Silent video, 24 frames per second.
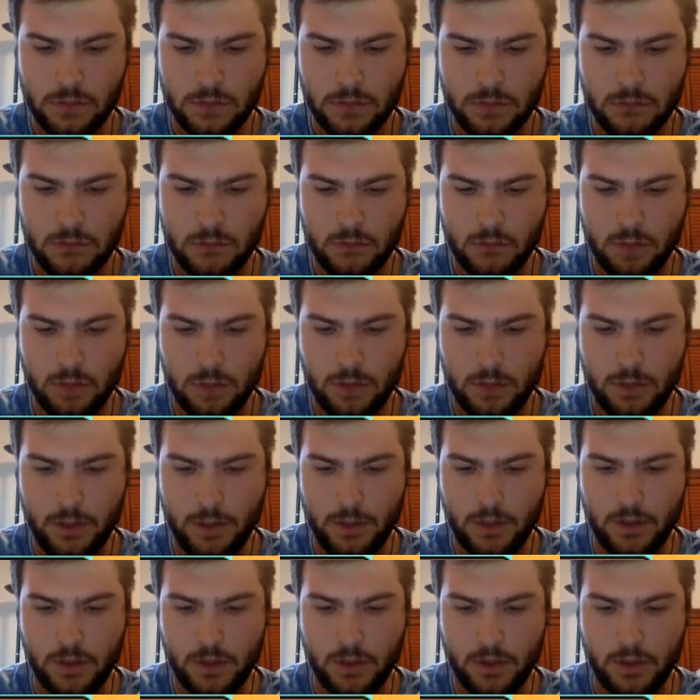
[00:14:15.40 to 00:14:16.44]
Probably
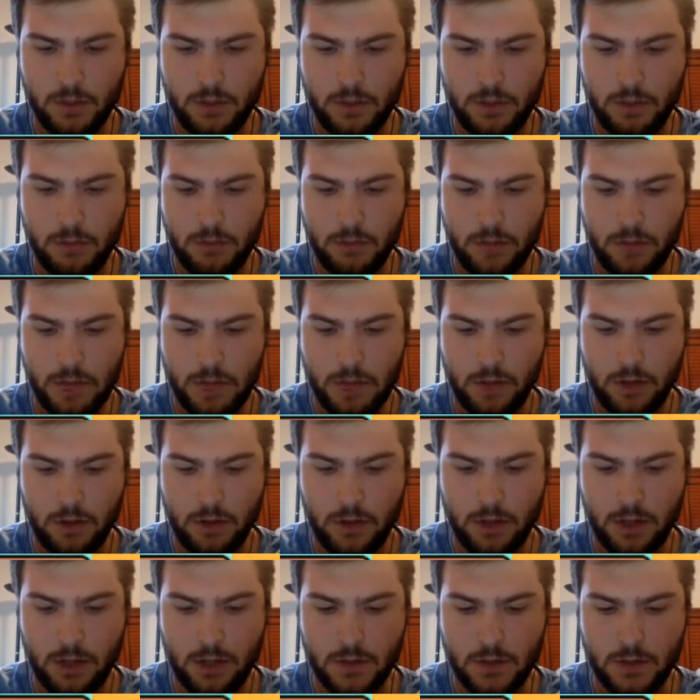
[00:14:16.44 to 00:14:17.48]
also going to bring
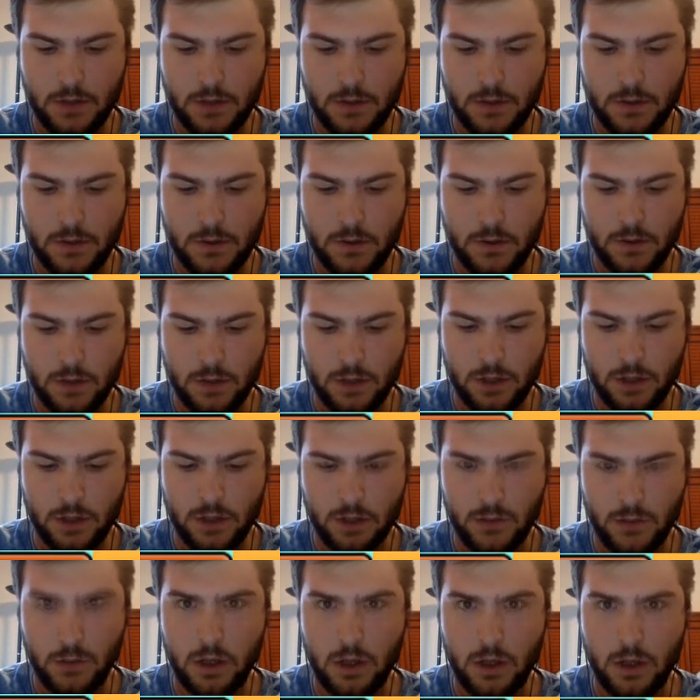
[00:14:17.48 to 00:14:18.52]
Metagross here
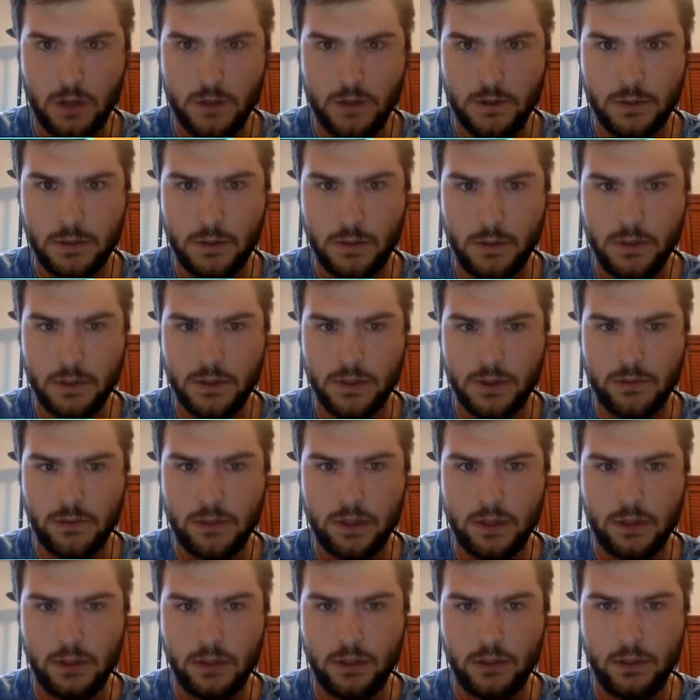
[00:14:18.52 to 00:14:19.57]
as well, to maybe see if I
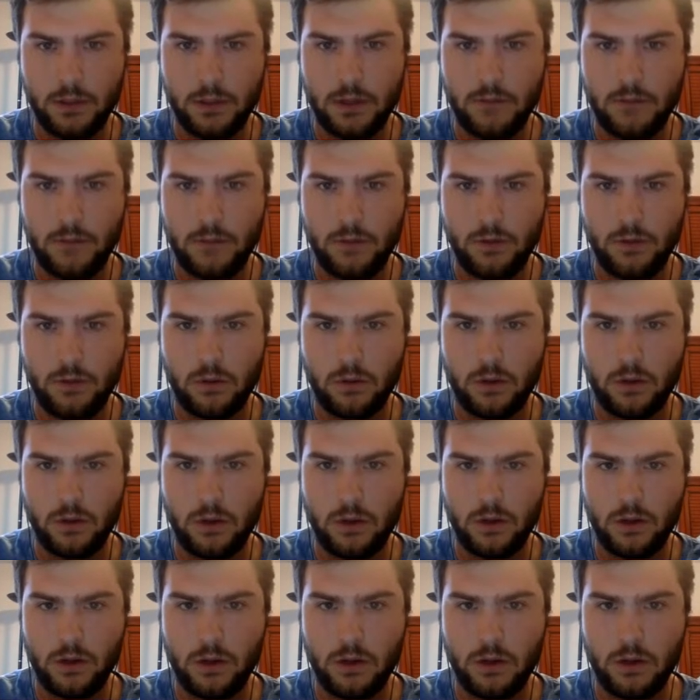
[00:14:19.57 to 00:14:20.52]
can lure that Volcarona.